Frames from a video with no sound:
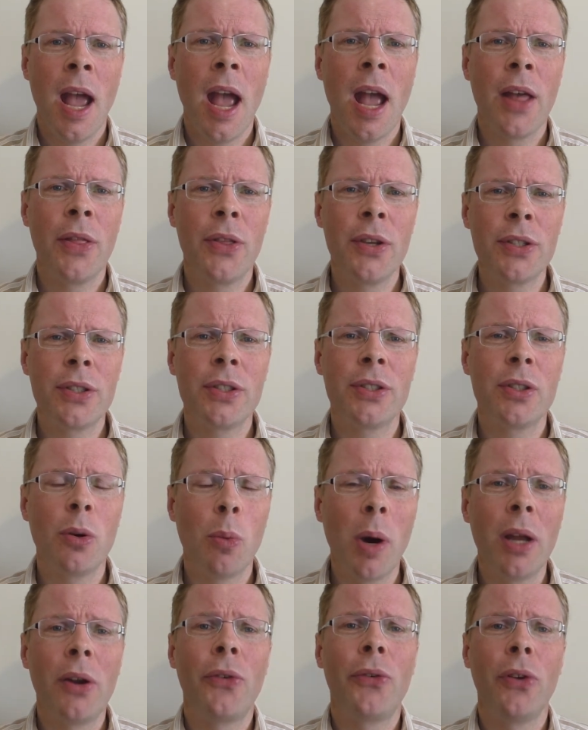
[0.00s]
And this is a
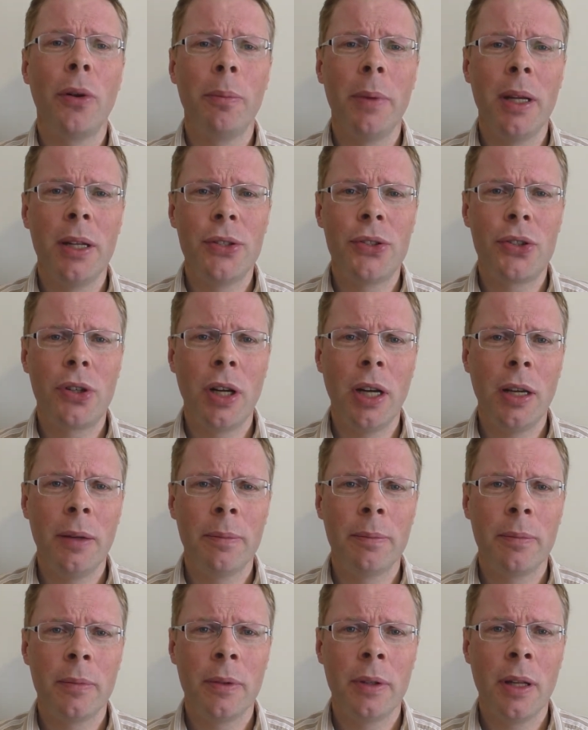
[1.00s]
wonderful ministry,
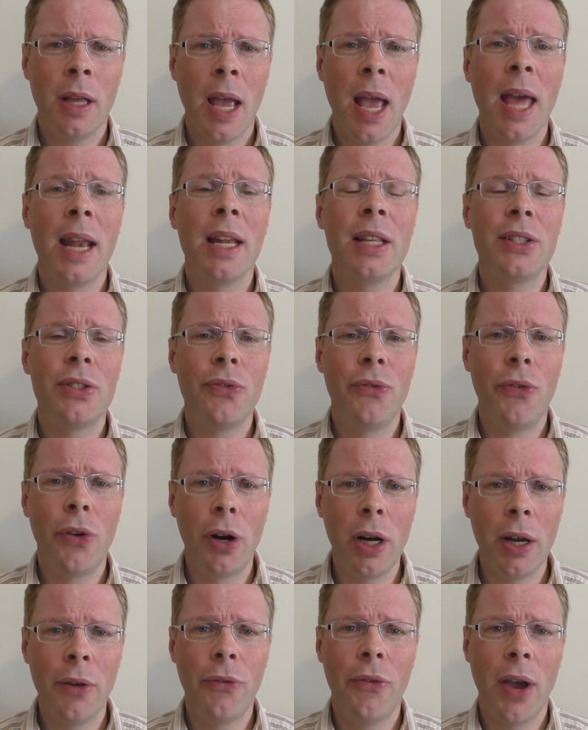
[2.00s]
and it's
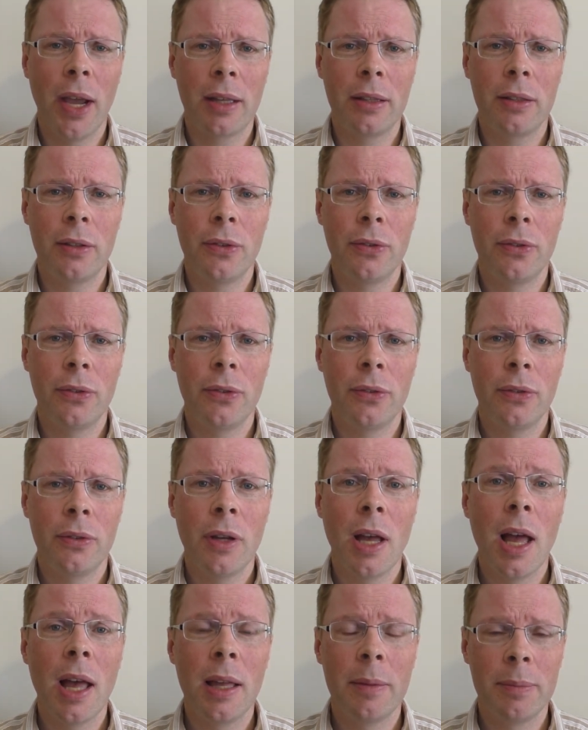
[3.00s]
very effective,
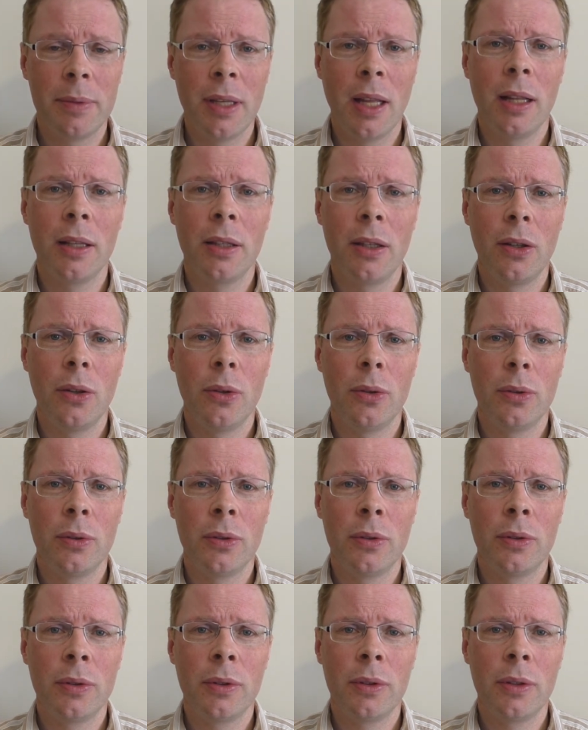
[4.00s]
I'm telling you.
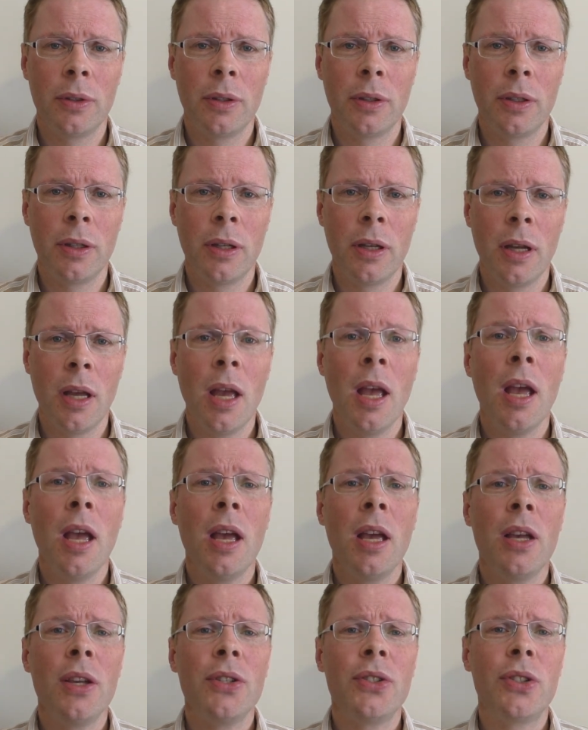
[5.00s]

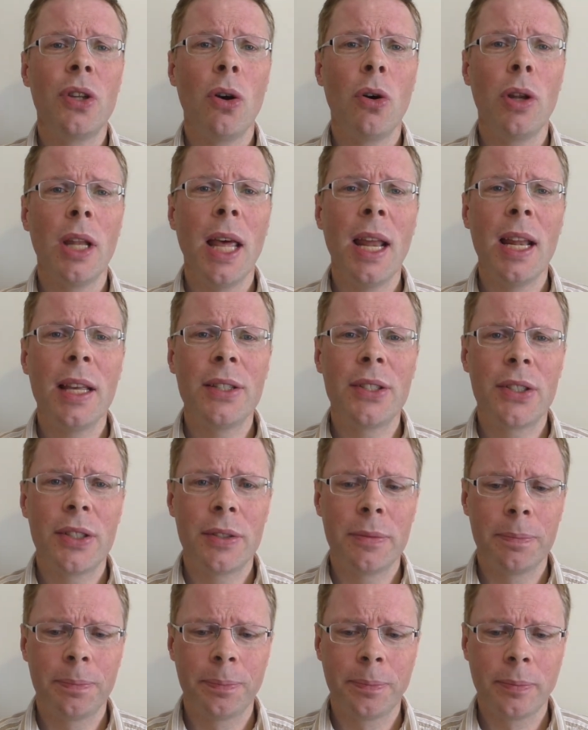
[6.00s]
So let
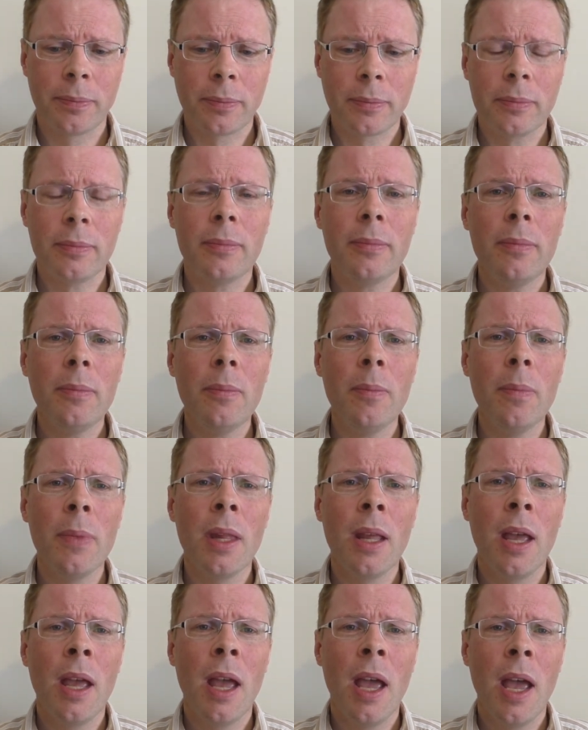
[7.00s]
us
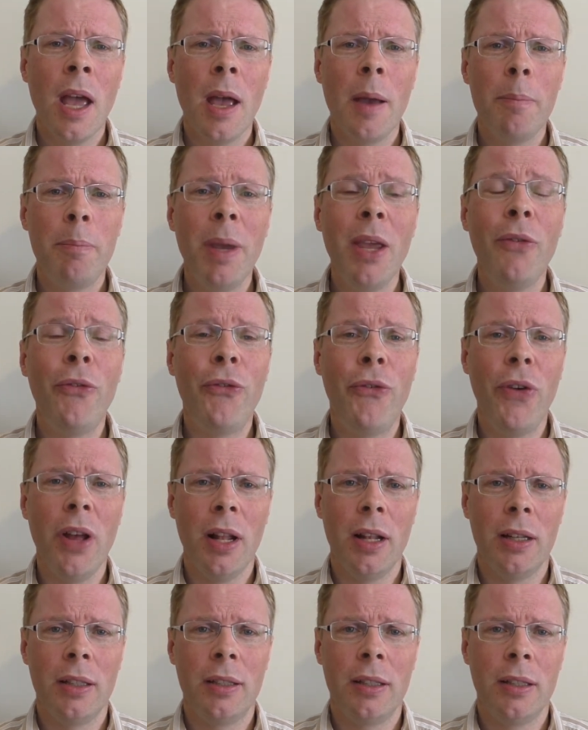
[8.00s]
be
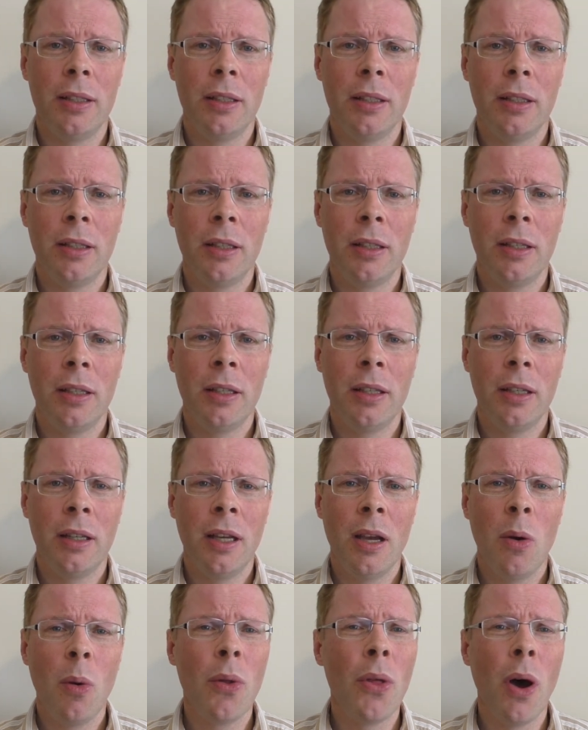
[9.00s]
filled
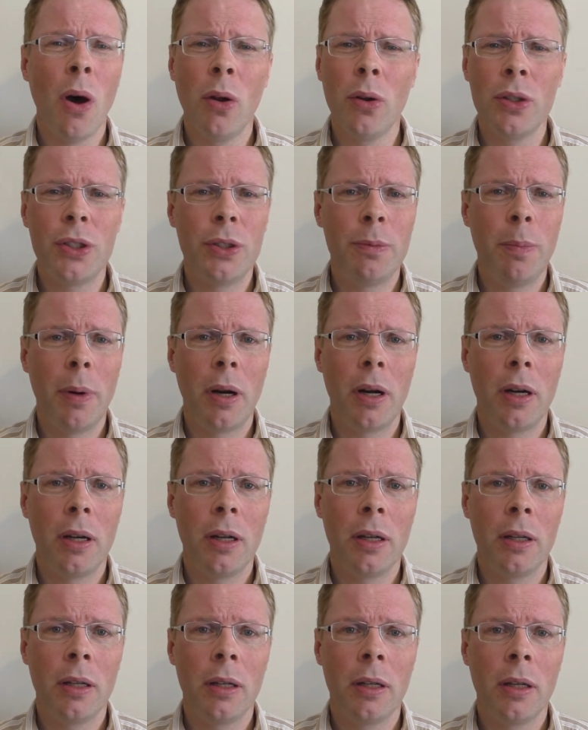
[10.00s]
with the Holy Spirit
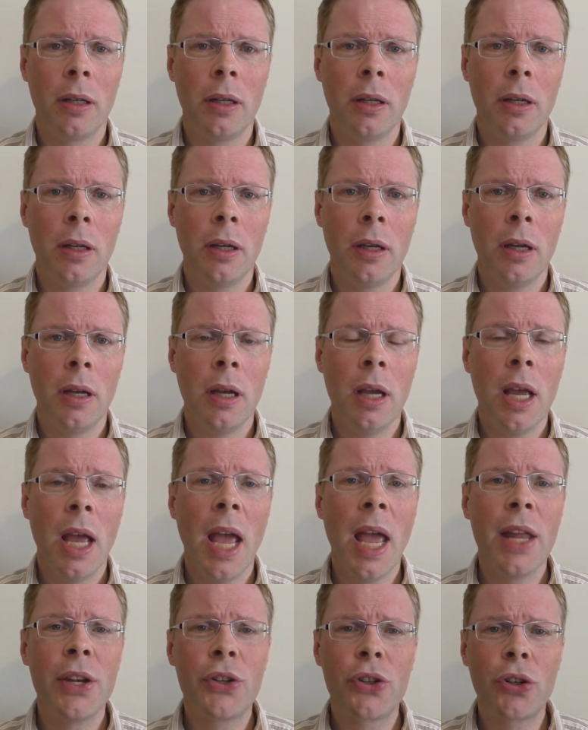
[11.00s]

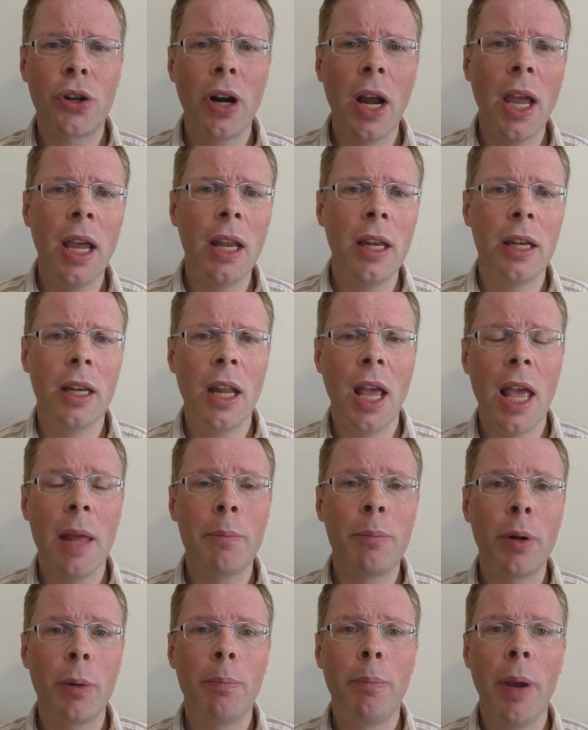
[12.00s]
and train
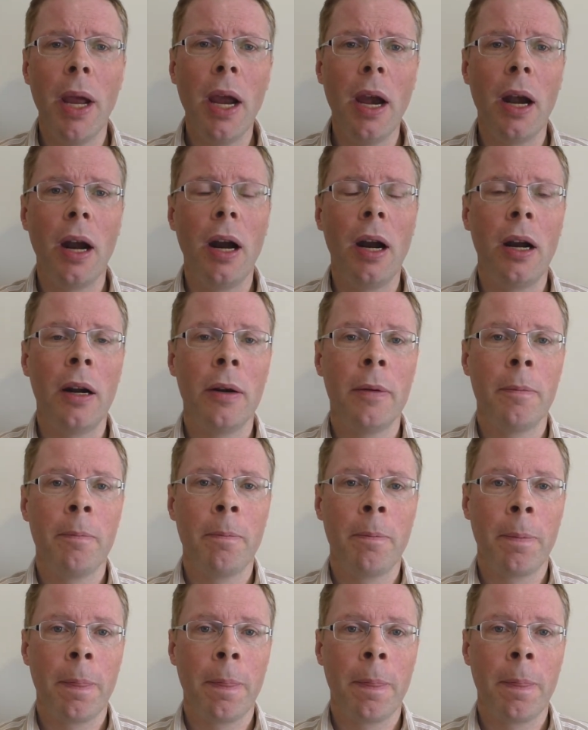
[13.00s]
and prepare